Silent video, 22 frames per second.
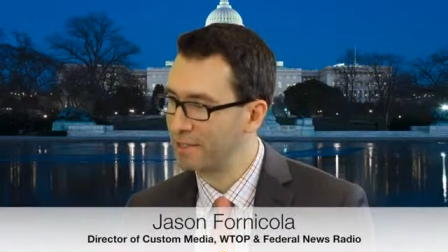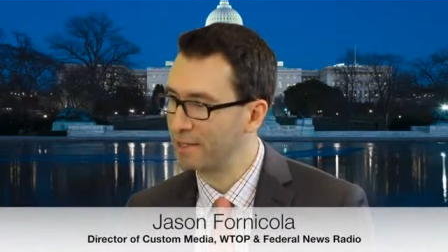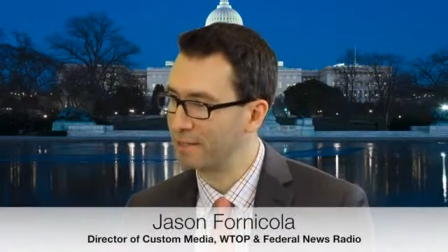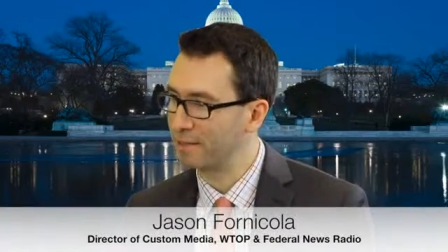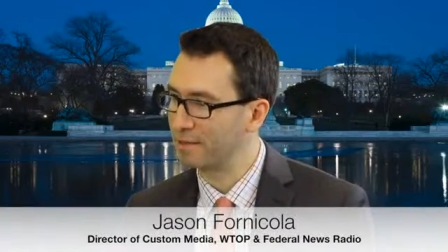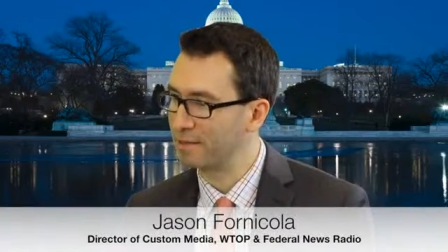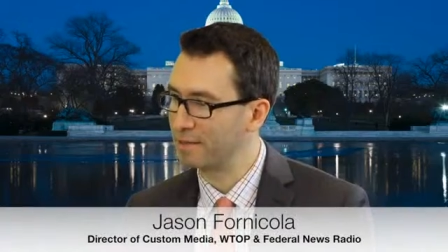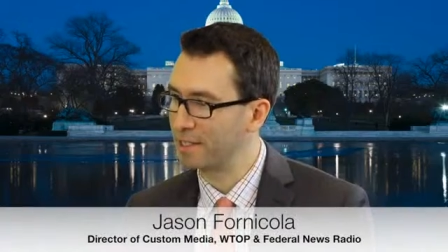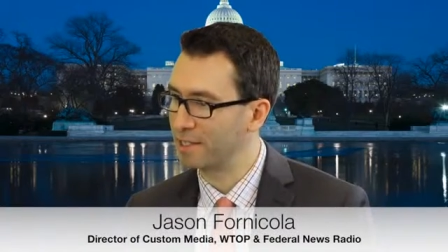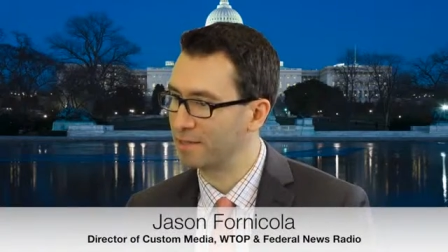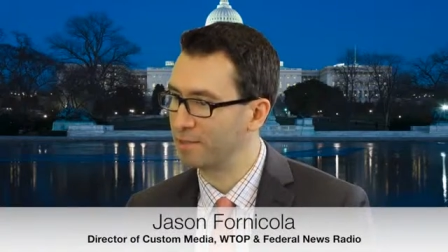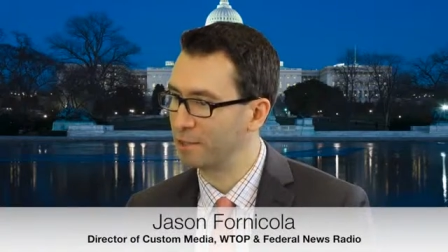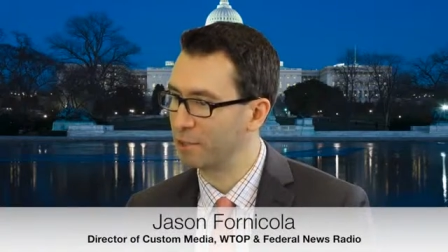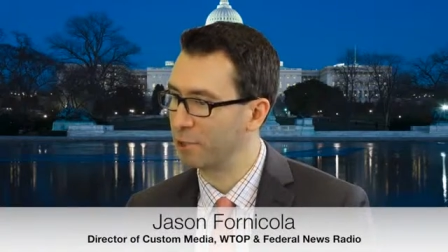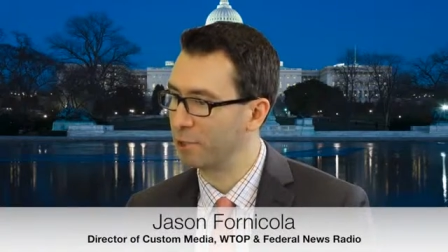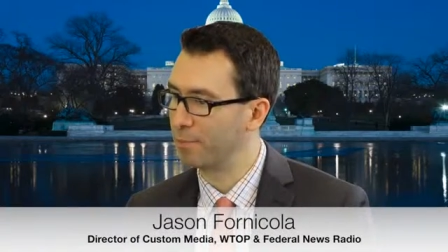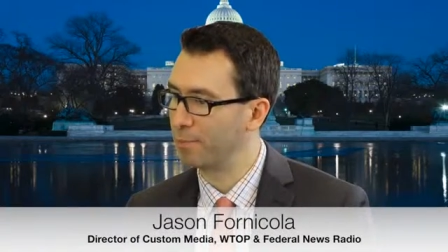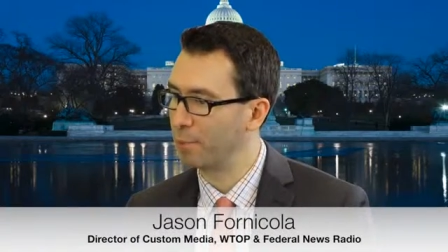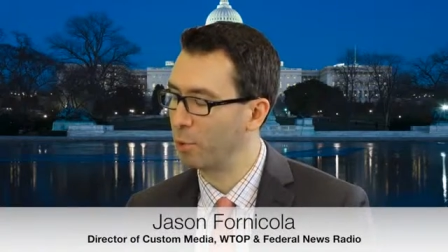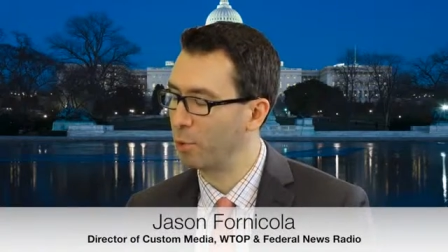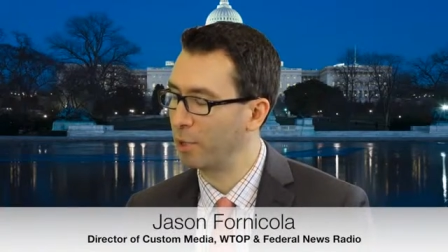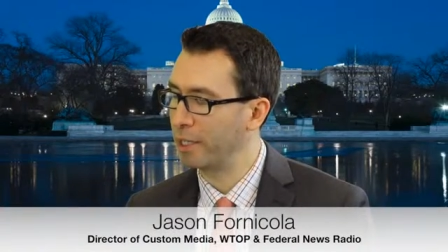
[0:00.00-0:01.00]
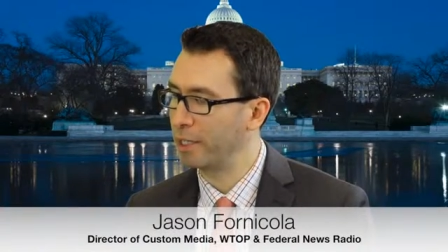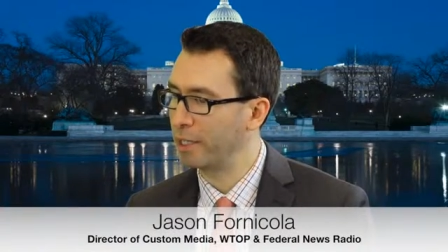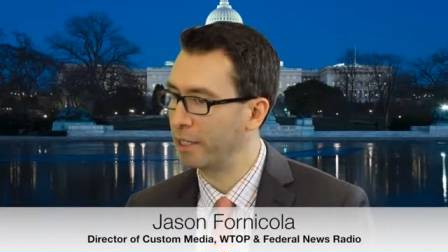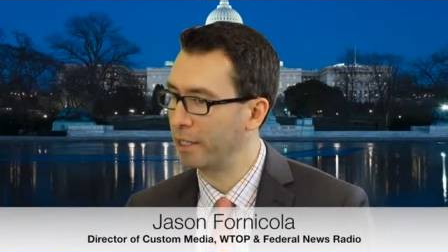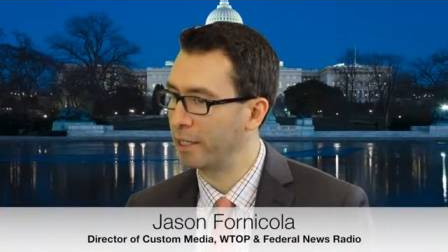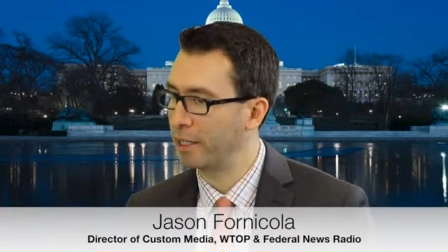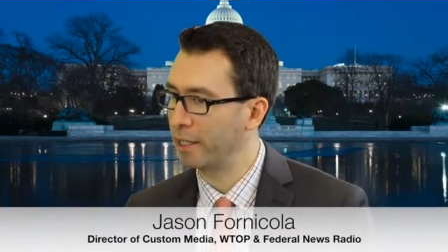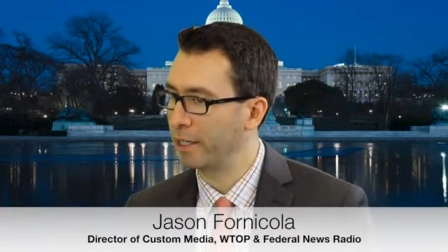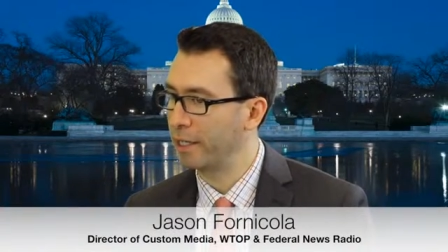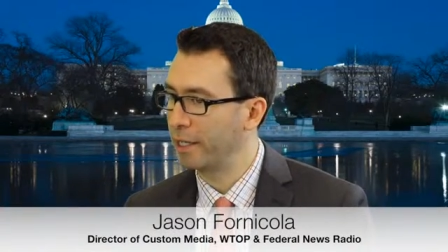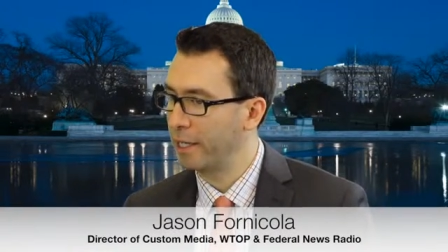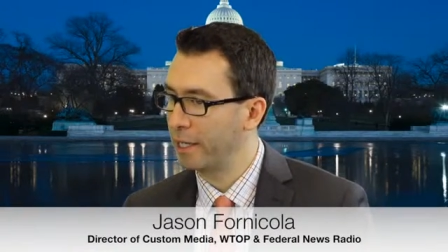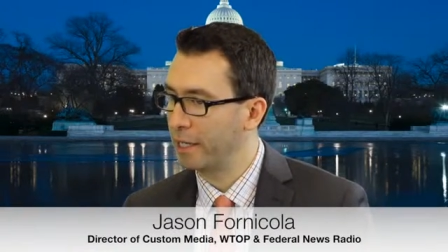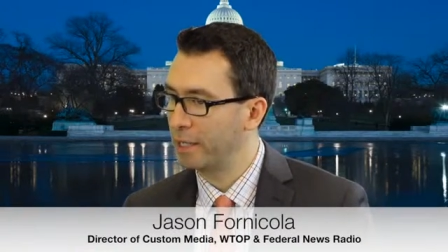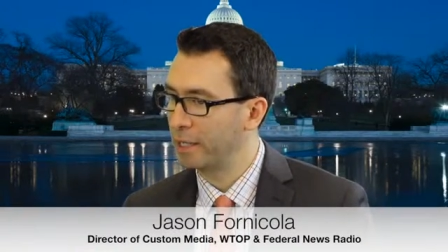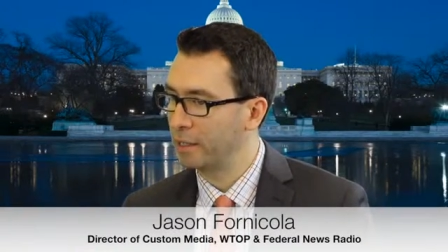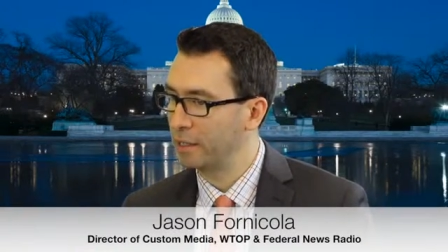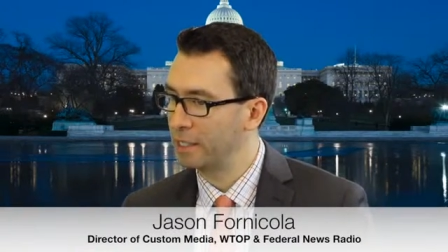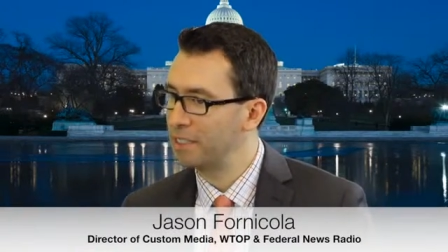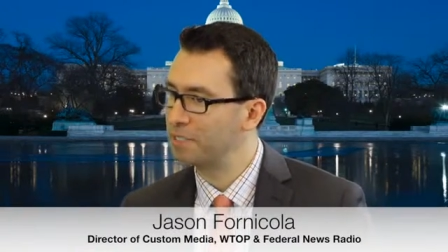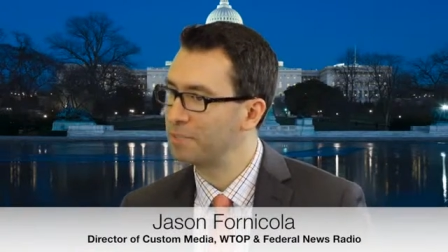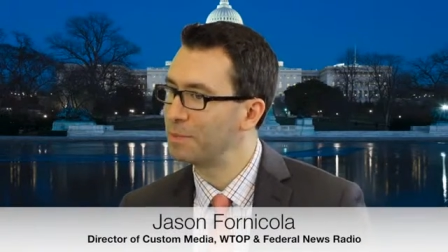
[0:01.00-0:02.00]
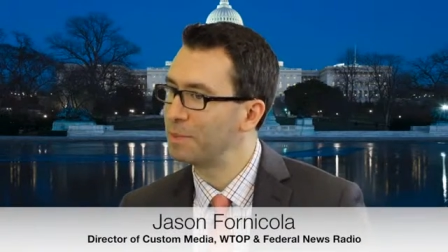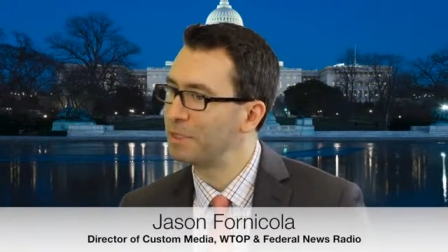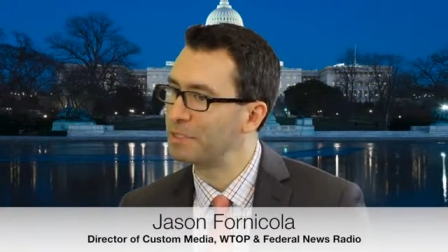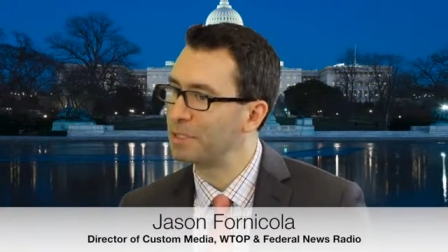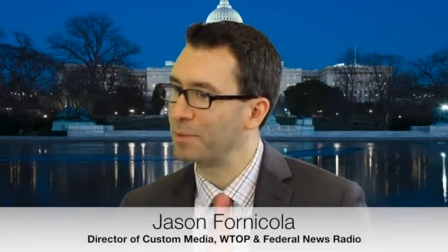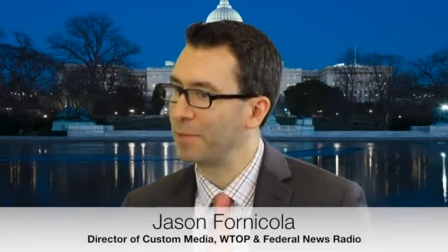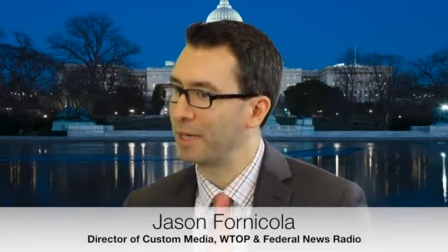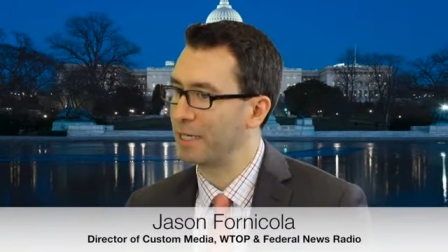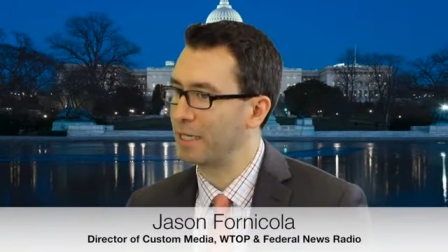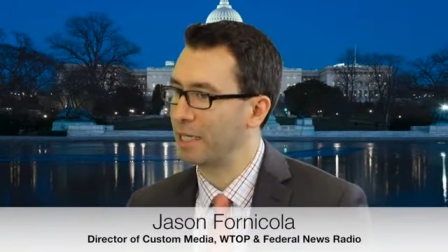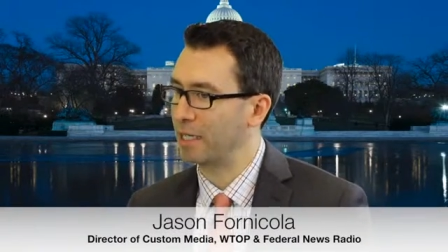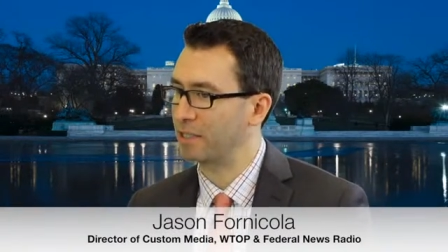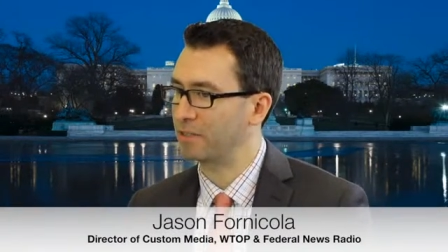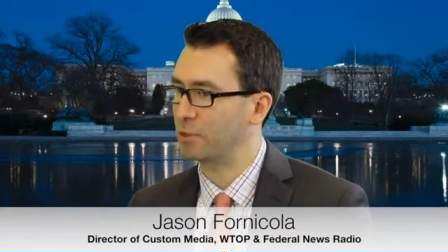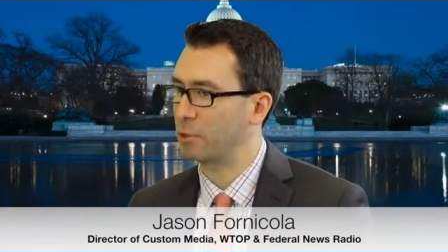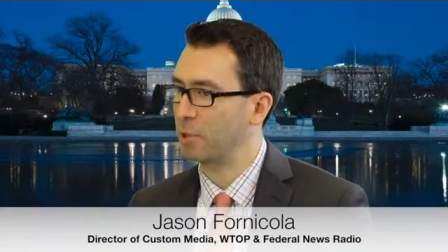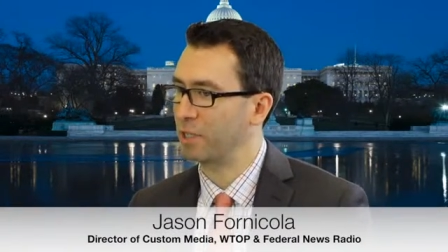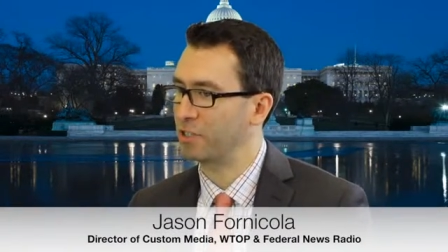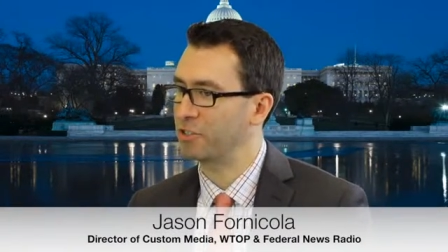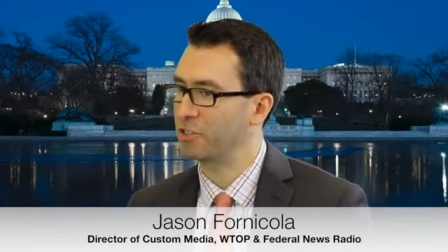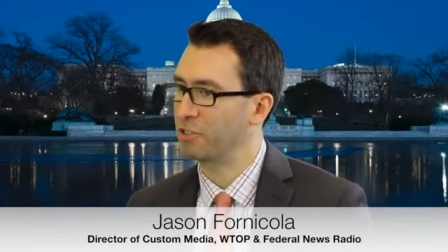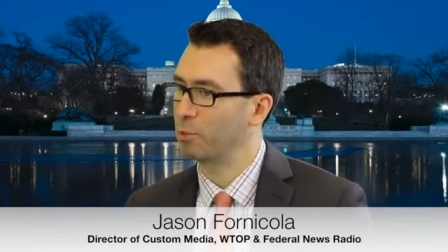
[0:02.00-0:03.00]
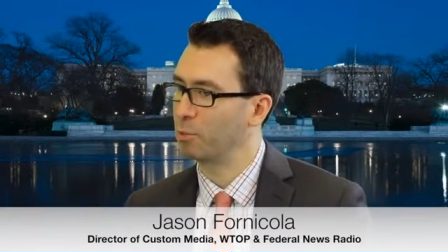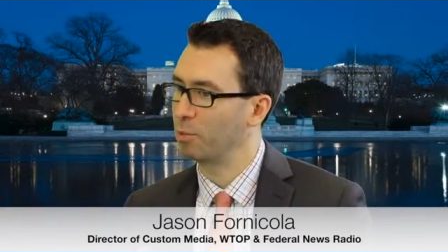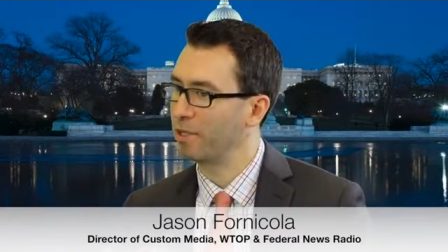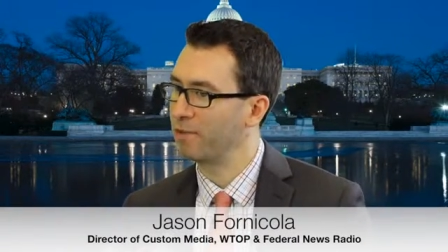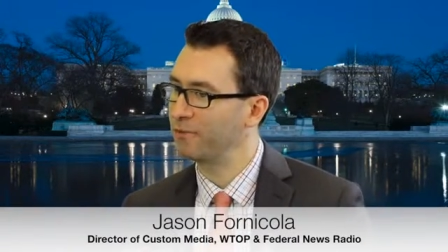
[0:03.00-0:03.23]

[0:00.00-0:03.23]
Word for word: a, that's a good point. Uh, leads me to my next question.